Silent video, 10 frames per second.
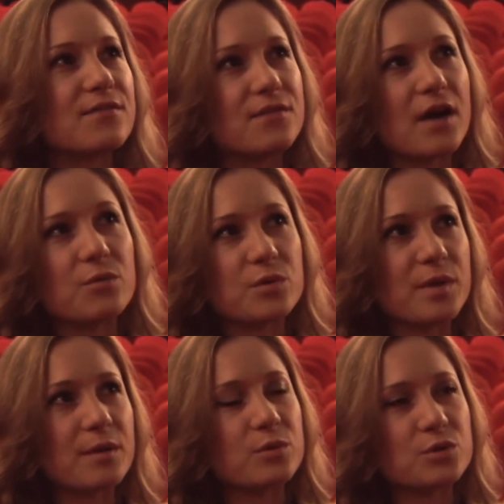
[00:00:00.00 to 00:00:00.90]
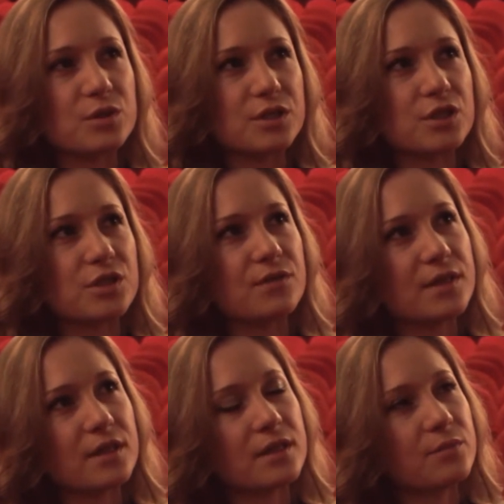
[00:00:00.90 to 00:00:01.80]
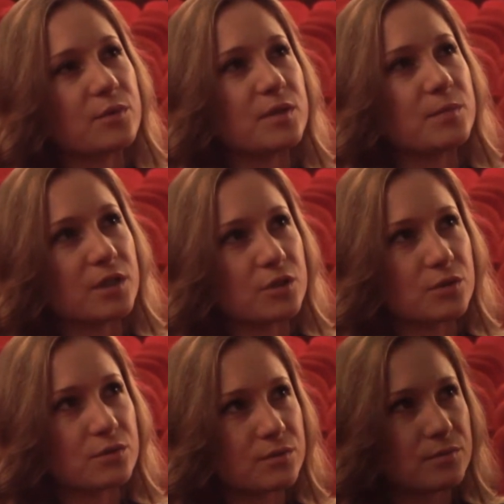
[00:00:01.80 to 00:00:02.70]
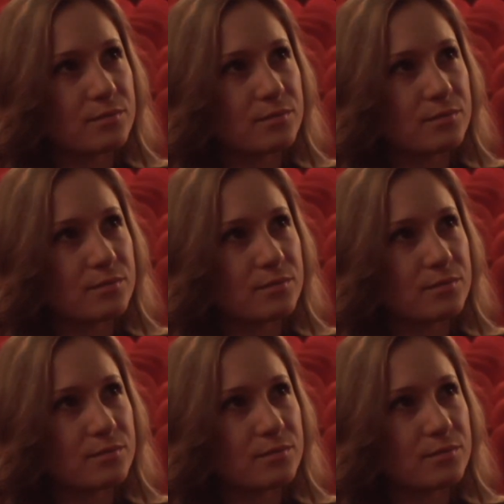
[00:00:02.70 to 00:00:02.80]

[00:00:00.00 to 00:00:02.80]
If I will be able to achieve, I think that will be special.